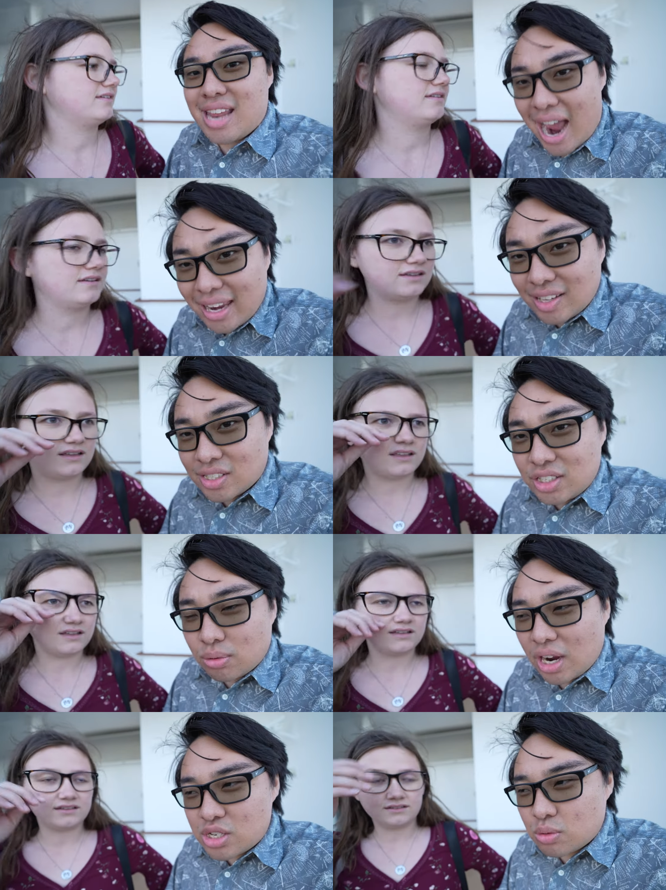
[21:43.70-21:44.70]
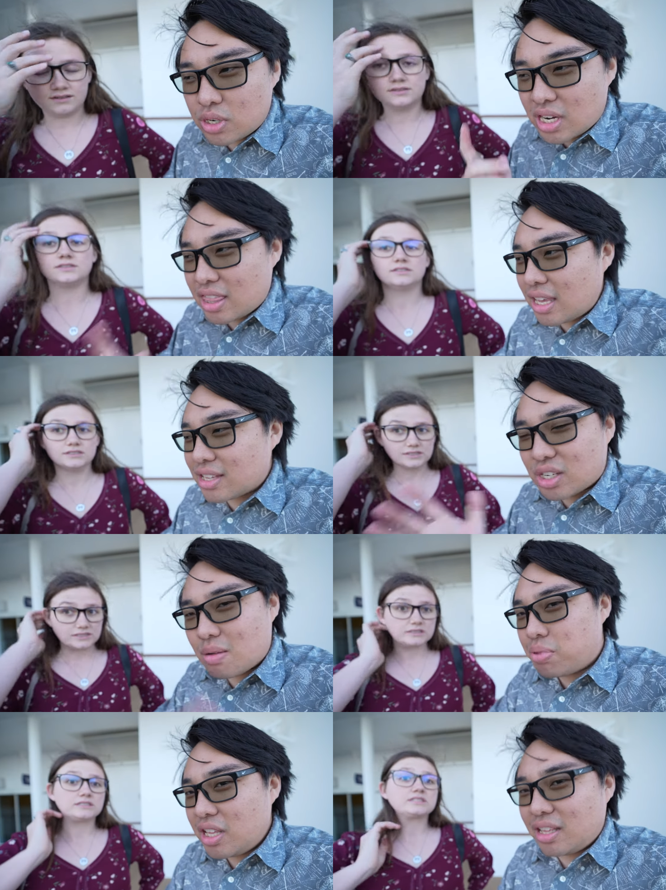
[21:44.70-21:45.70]
Speaker 1: dining situation, which I think is a
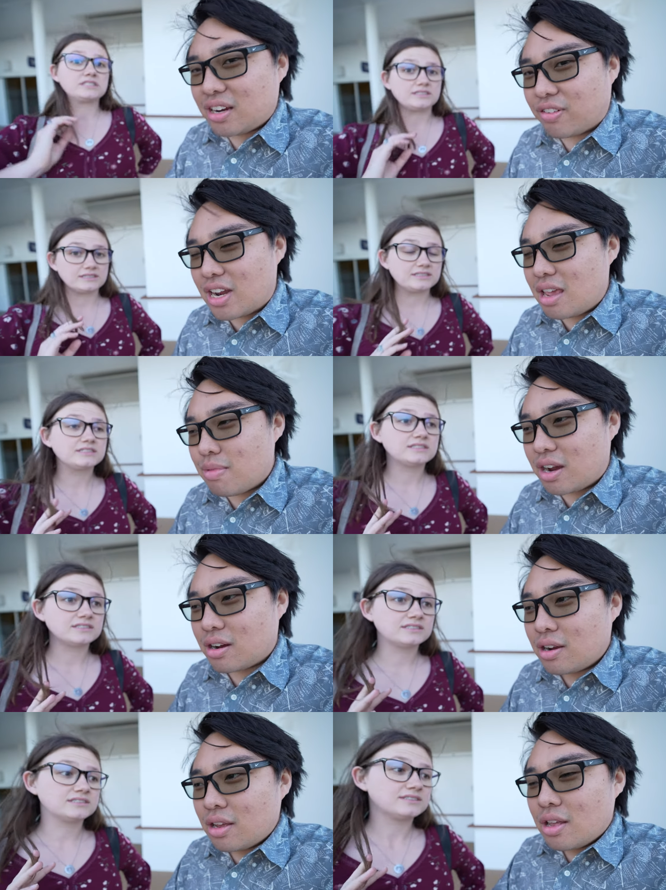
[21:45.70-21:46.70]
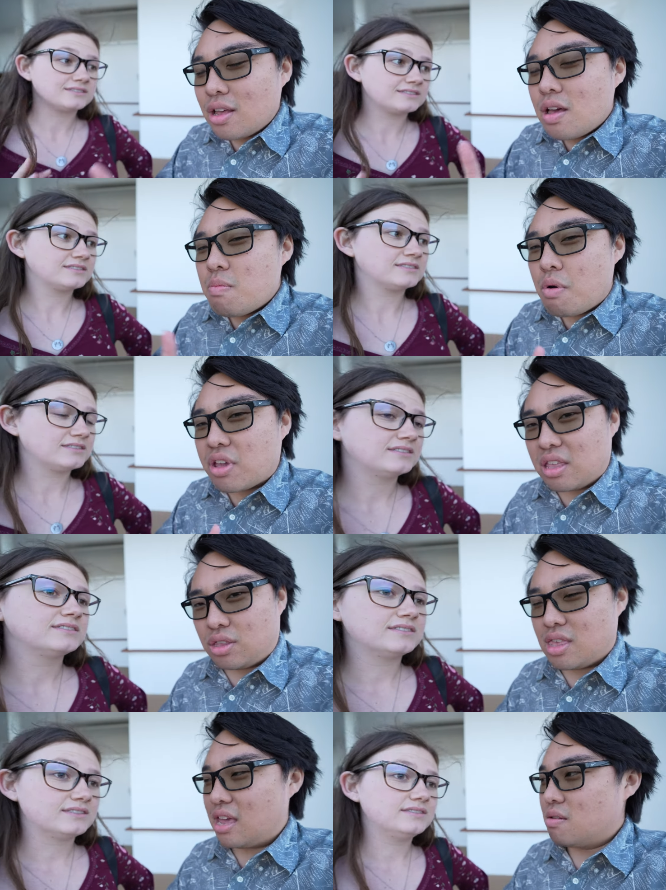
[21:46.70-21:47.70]
completely different nightmare. But we'll
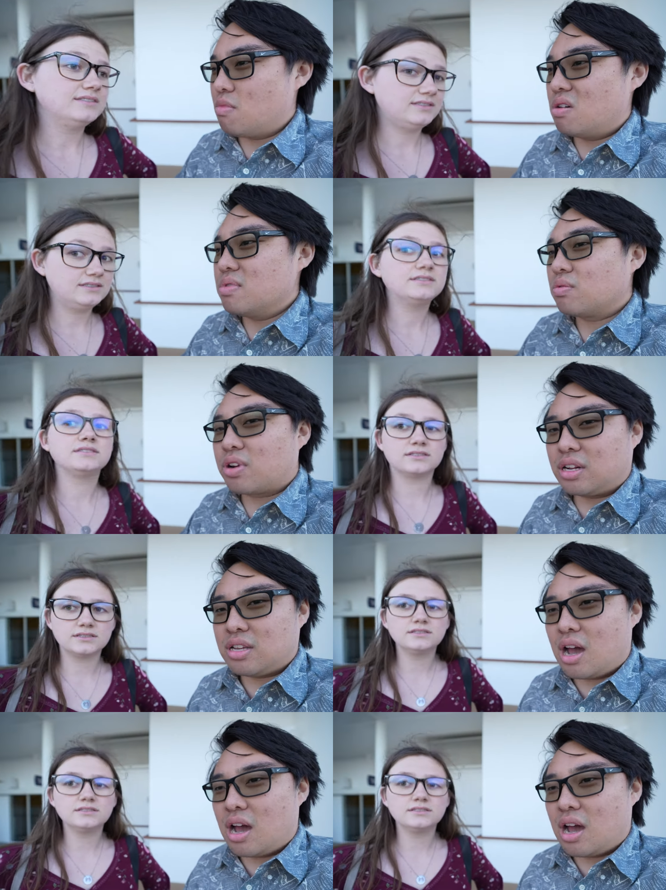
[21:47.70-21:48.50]
get to that in a moment. We're going to